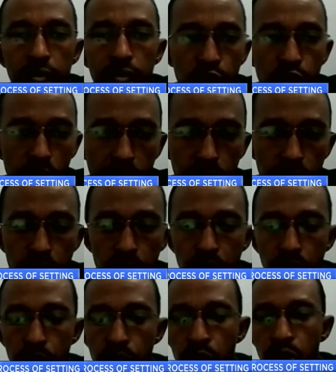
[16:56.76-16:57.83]
trying
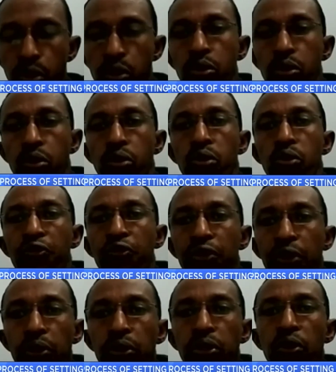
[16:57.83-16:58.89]
to do
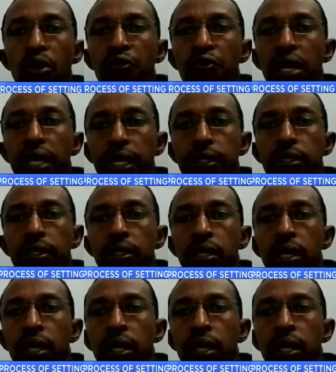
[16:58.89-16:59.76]
fraud over land.